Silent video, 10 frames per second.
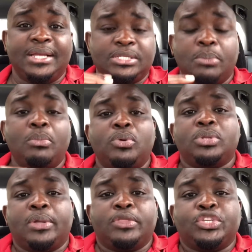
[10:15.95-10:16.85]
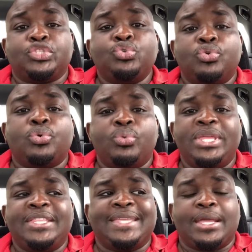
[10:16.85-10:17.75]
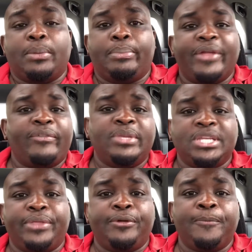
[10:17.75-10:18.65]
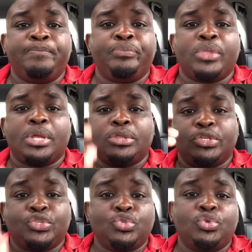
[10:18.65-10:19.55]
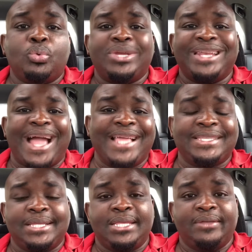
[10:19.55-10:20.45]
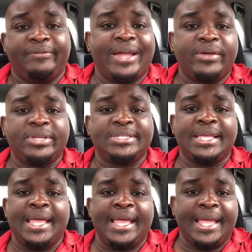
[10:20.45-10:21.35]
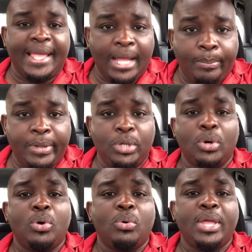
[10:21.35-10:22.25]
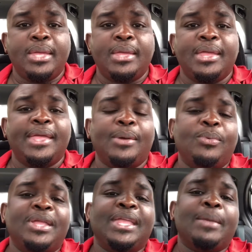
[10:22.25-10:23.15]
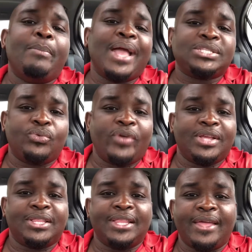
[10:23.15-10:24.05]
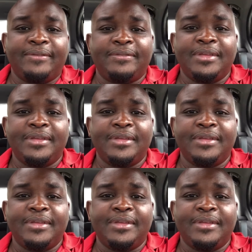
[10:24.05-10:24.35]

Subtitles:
Because the sooner we take a break from each other, the sooner we can isolate the virus, help it go away, and we can get back to regular life.